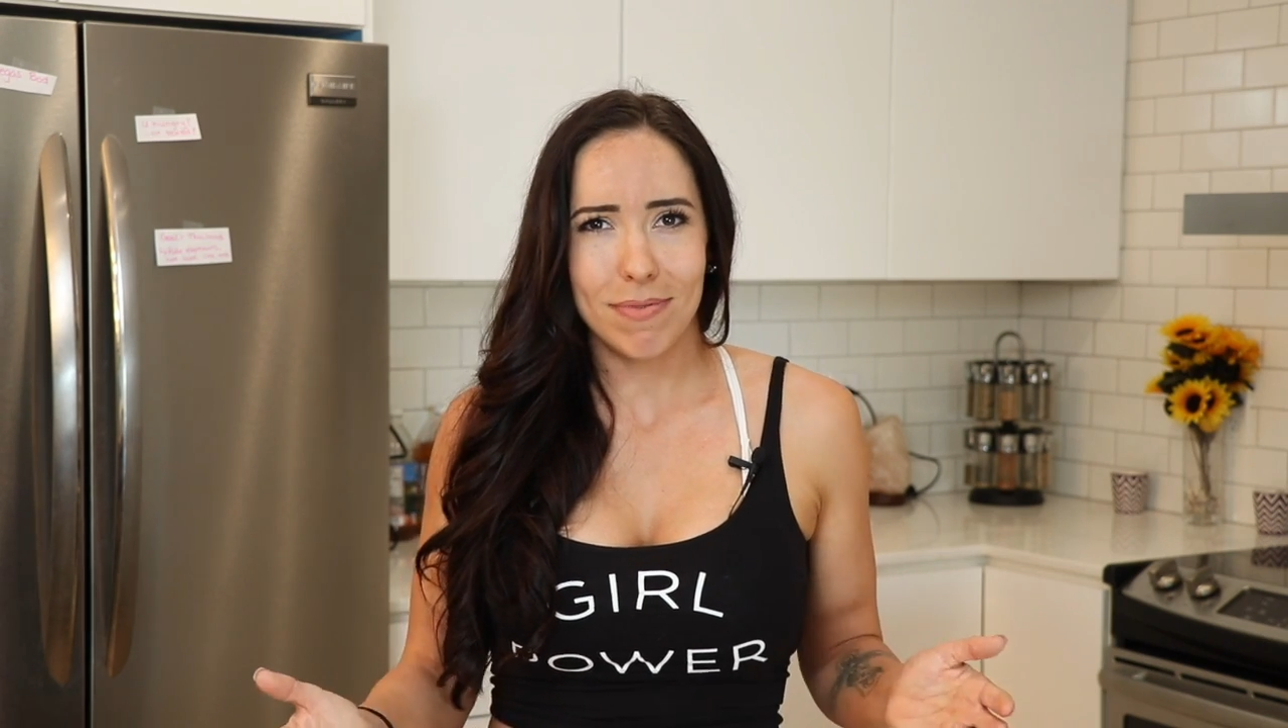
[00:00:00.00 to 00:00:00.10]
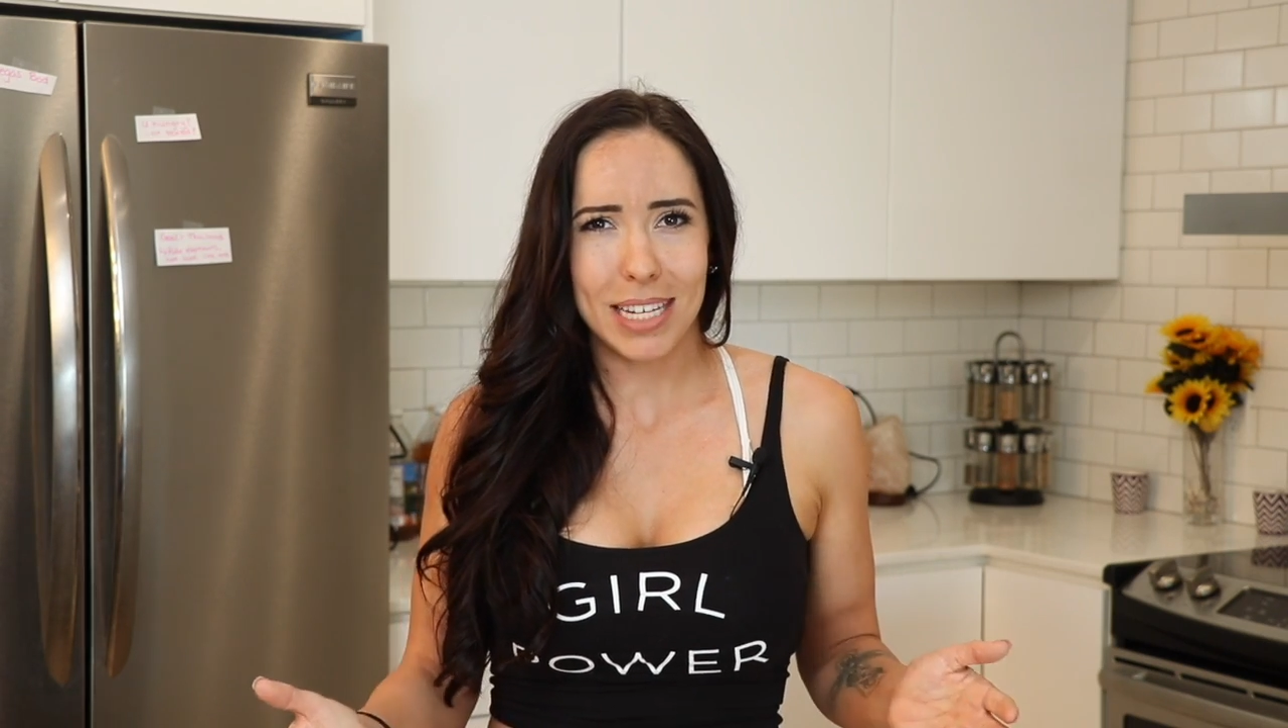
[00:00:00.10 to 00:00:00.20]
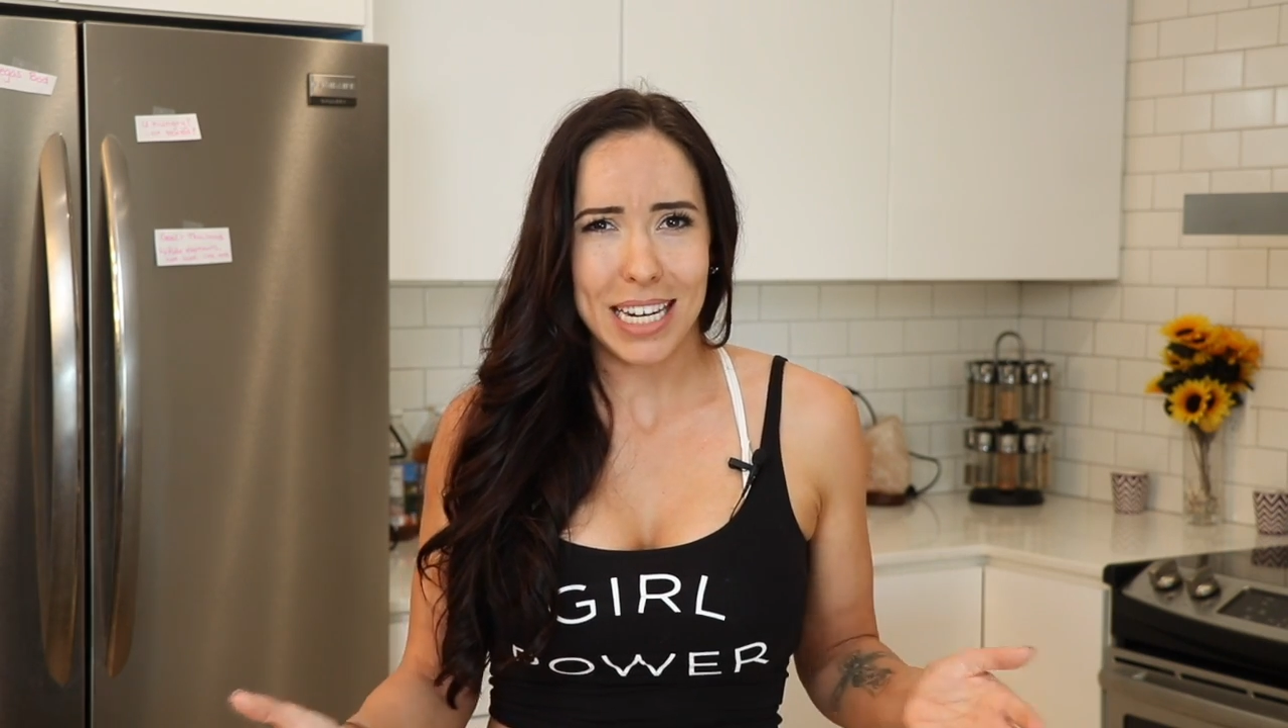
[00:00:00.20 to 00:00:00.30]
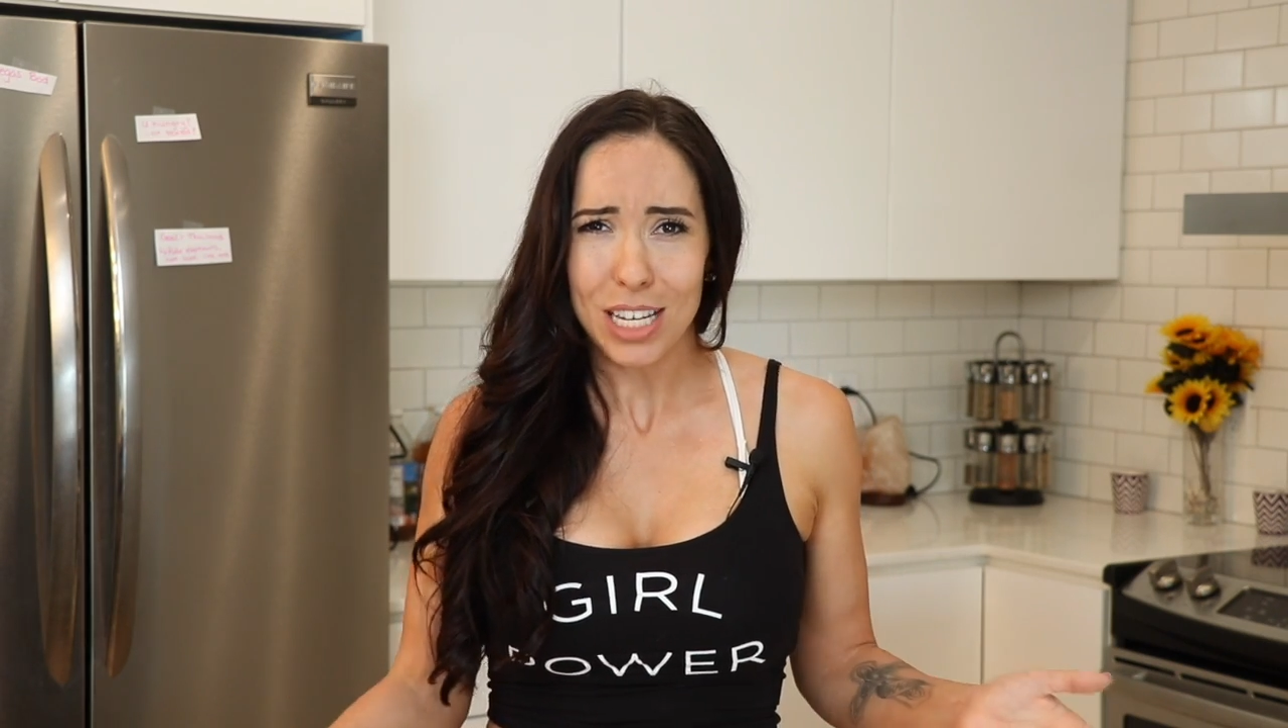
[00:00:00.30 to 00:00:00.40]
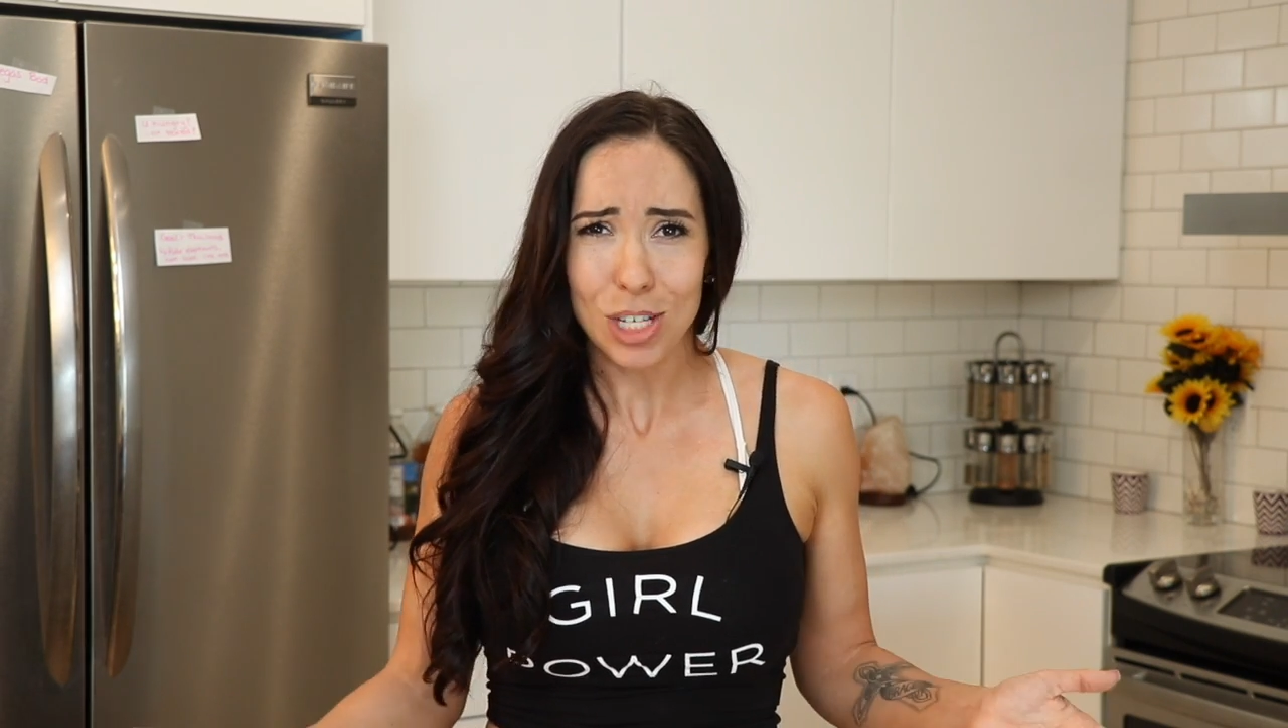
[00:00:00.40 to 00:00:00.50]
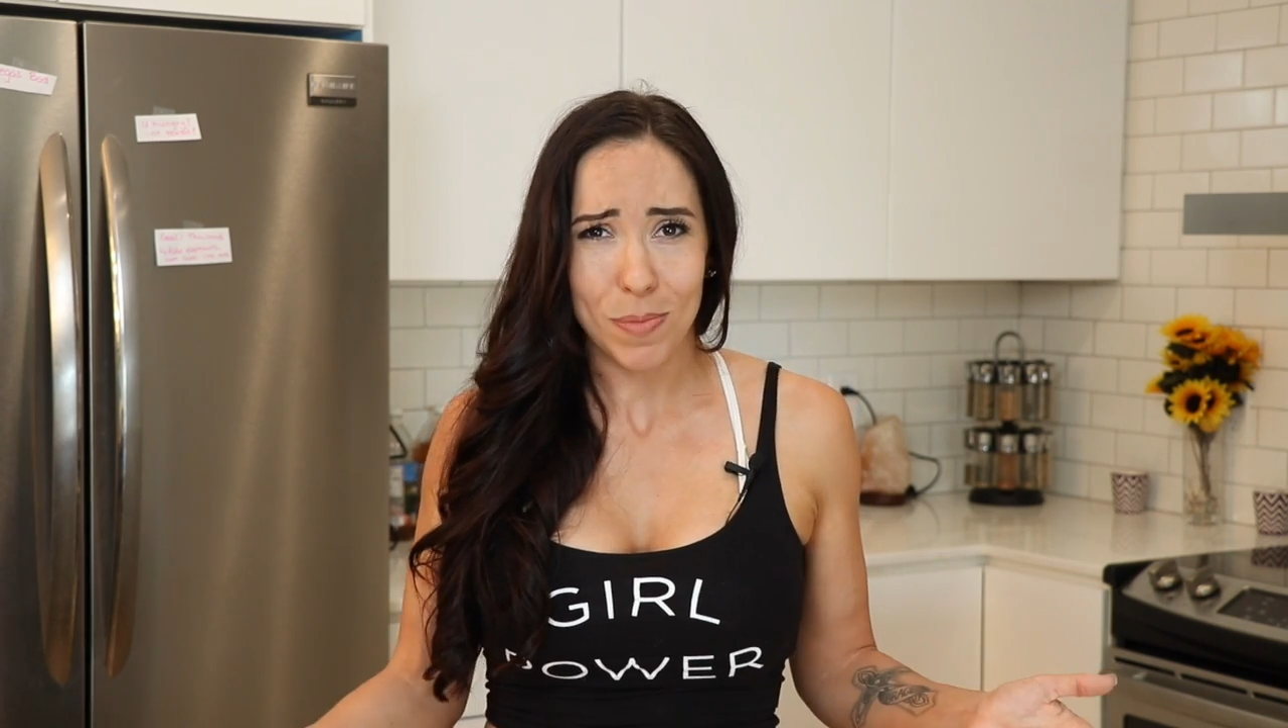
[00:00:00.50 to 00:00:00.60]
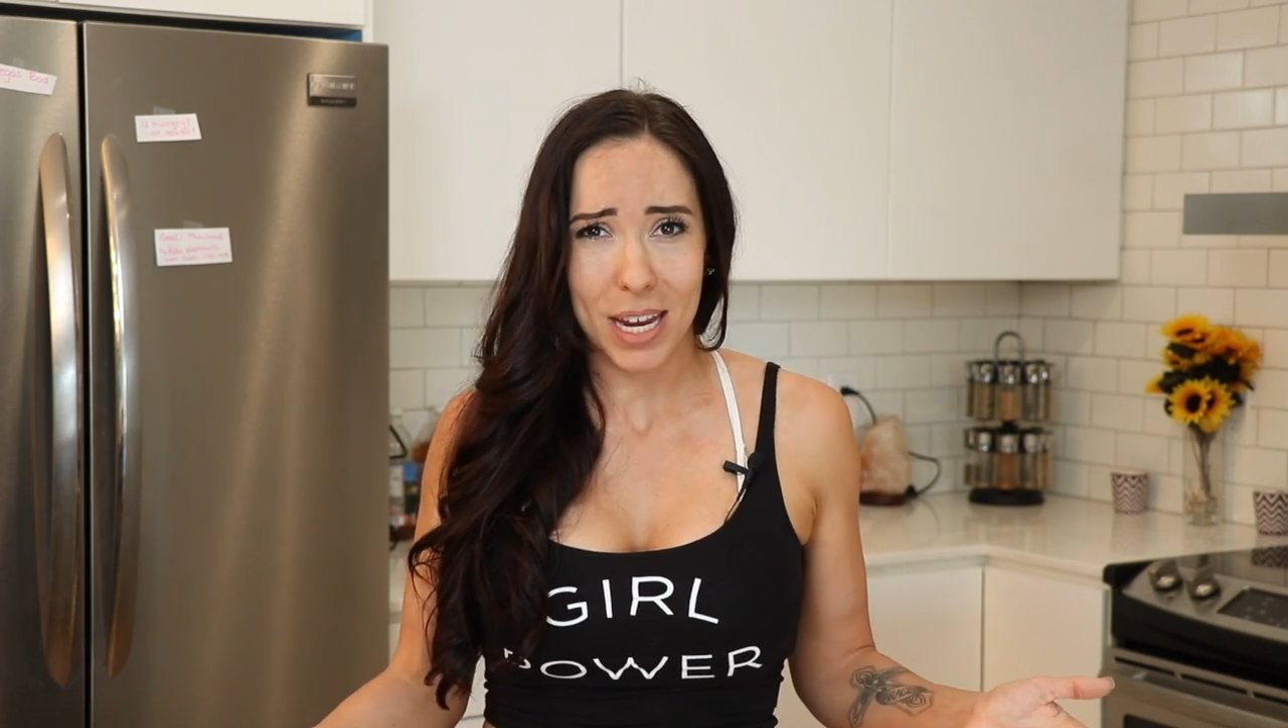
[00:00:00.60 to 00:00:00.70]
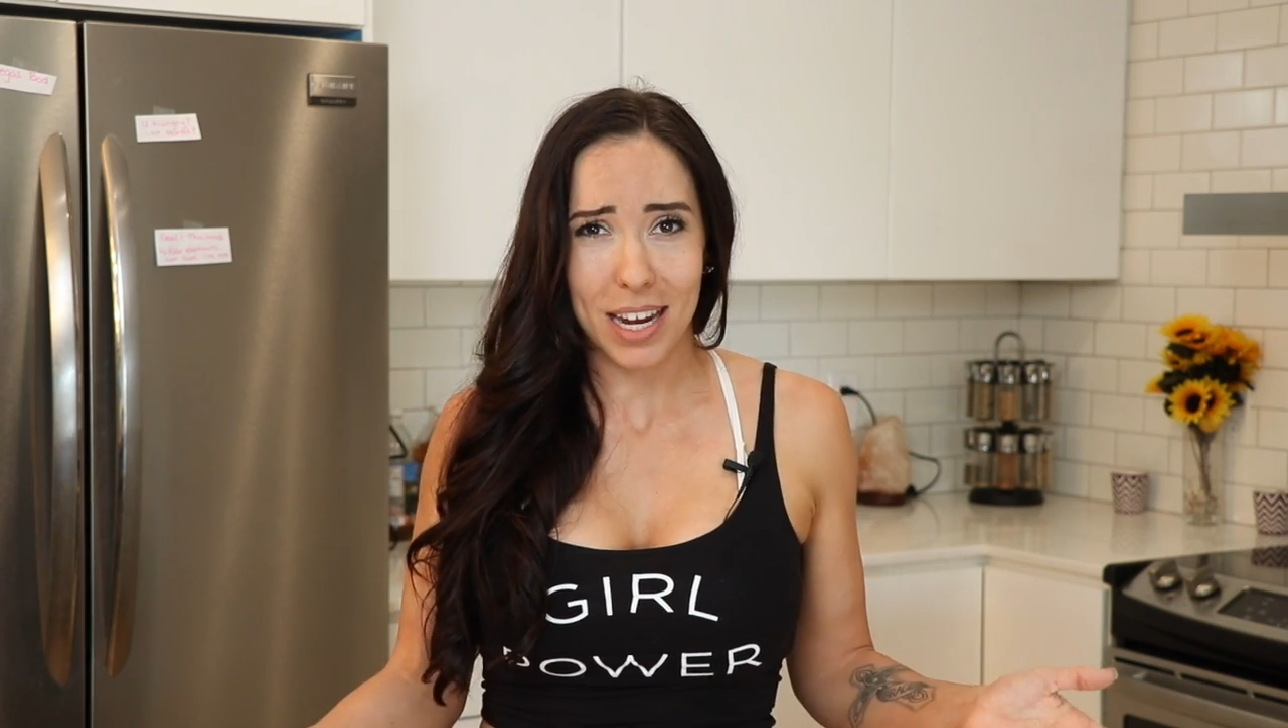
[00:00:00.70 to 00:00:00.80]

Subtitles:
teach me